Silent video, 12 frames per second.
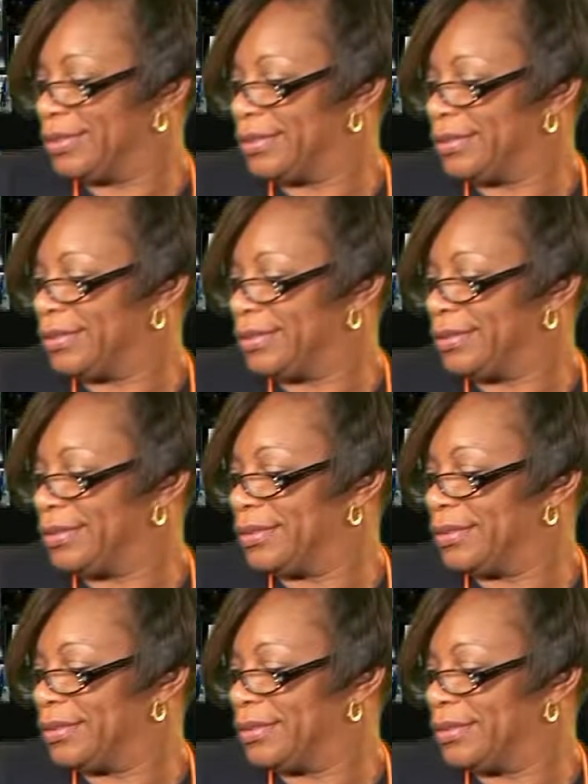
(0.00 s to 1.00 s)

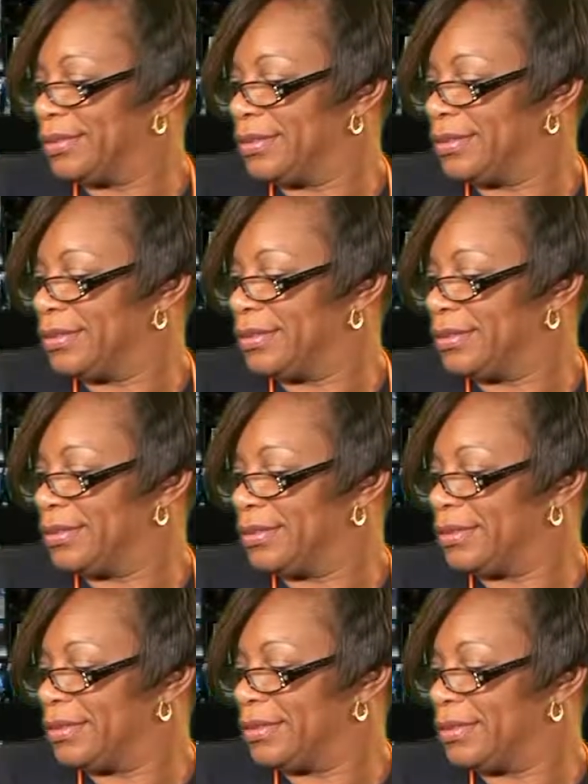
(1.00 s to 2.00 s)

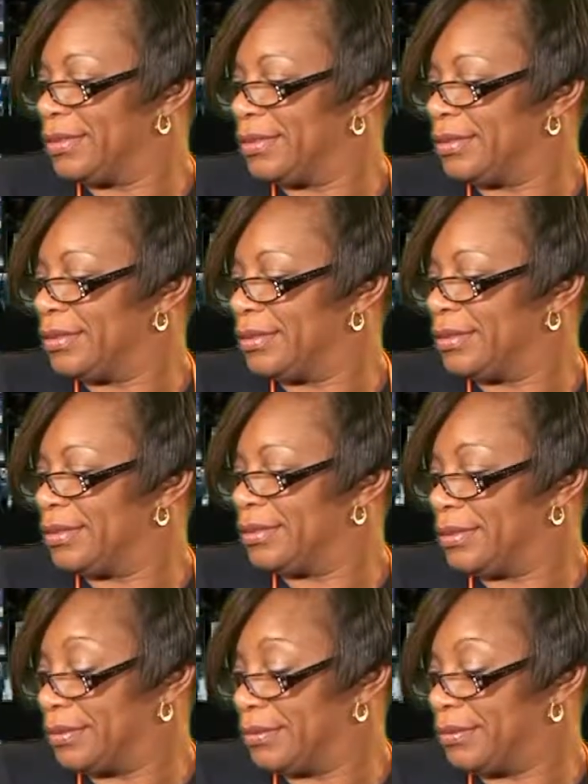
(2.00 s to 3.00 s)

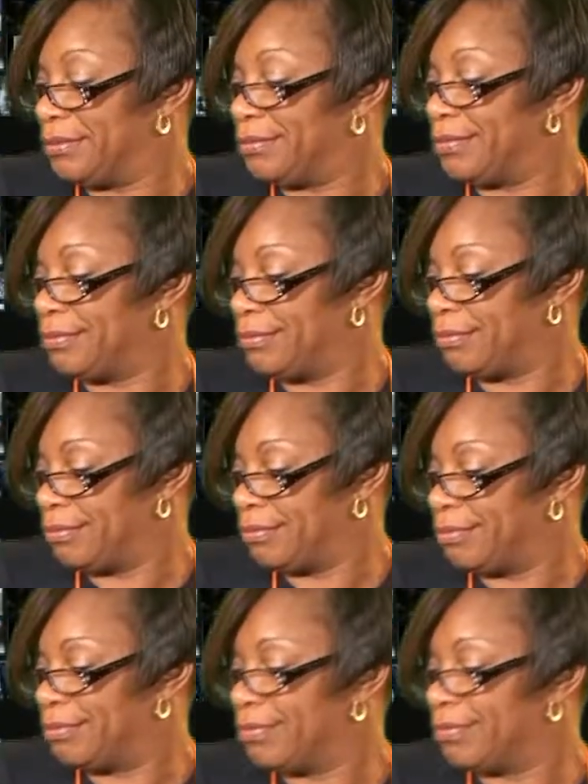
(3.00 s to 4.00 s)

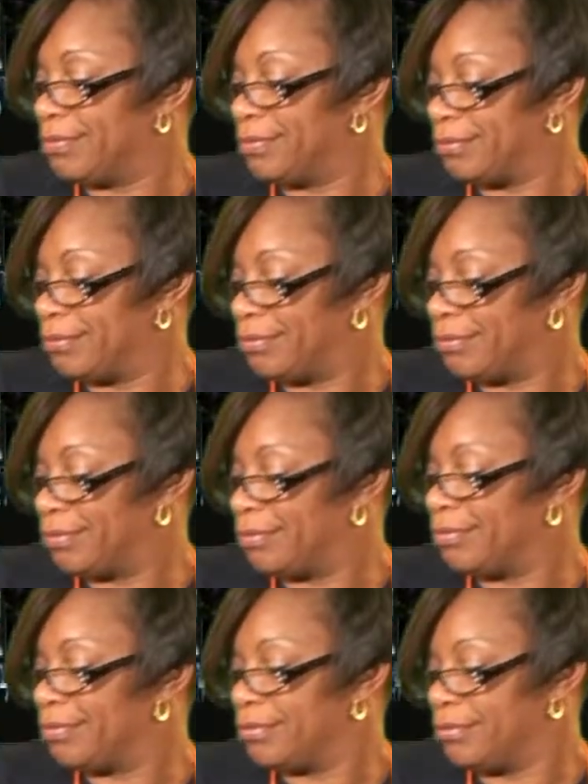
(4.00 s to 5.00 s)

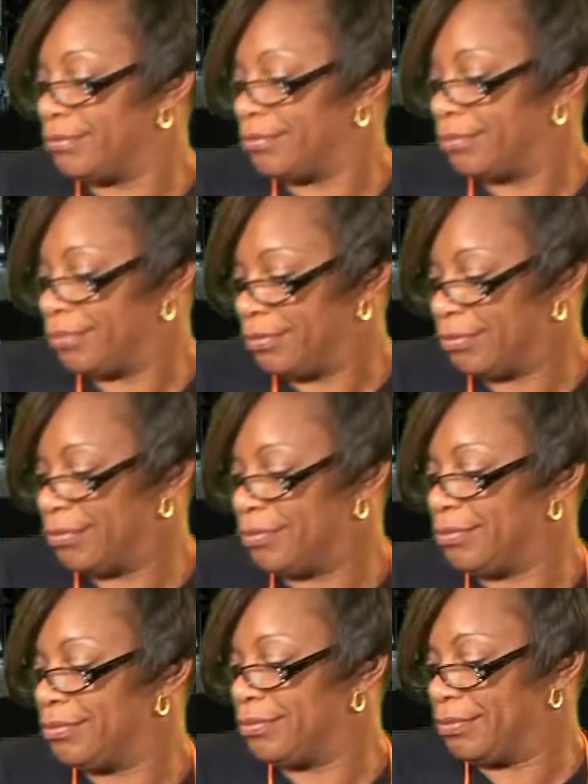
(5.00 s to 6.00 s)

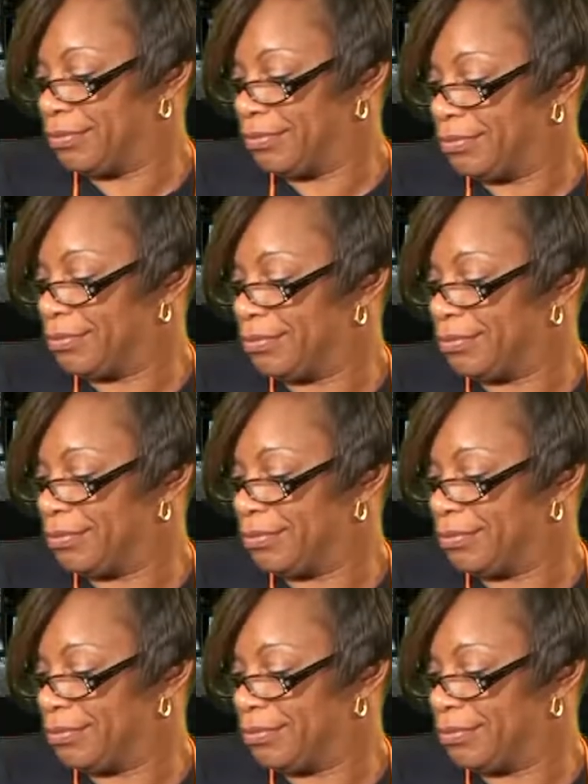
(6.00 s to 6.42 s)
No words are spoken by the person on screen.